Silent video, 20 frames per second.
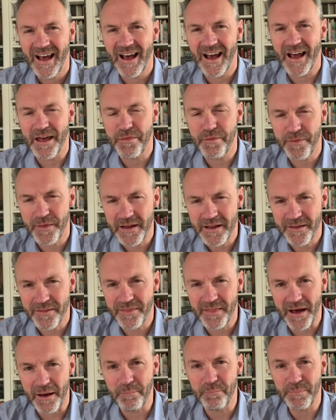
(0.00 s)
I think
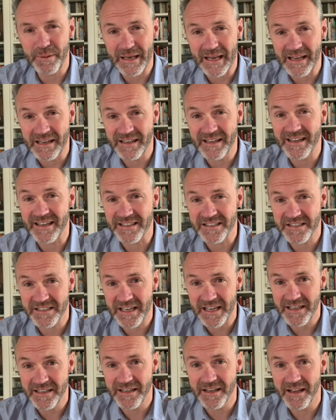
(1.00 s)
that planted a
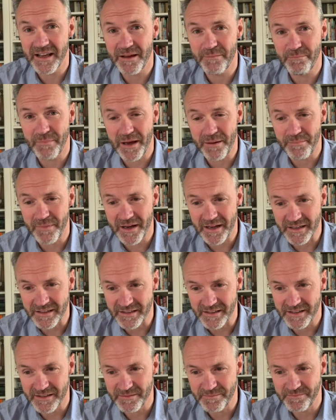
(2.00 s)
seed in my mind.
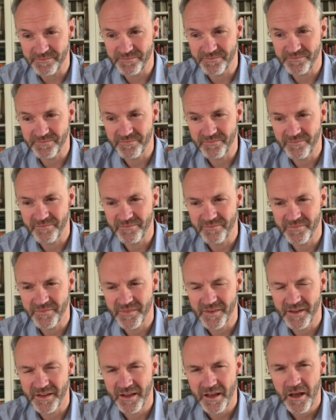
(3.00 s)

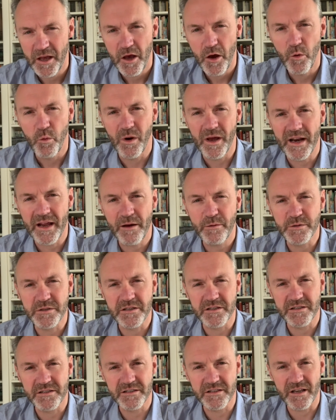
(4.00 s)
When I
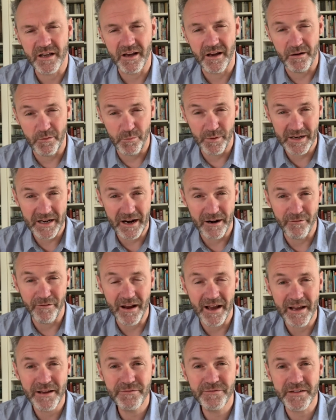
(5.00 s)
was uh, when I
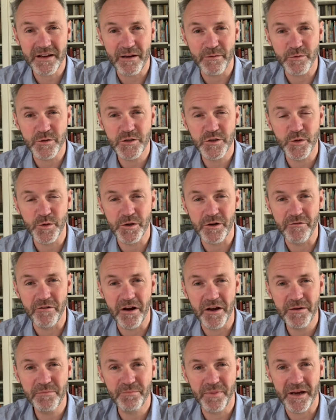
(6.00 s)
arrived, I was shown
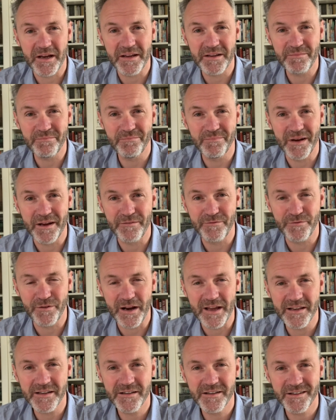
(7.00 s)
around by my
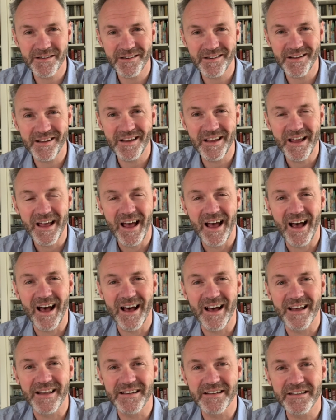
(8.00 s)
friend,
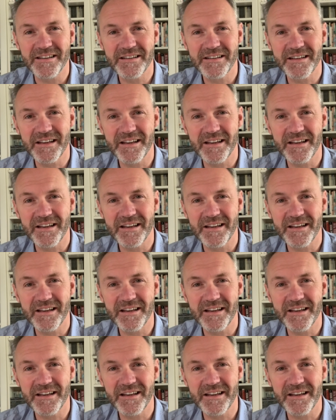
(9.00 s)
and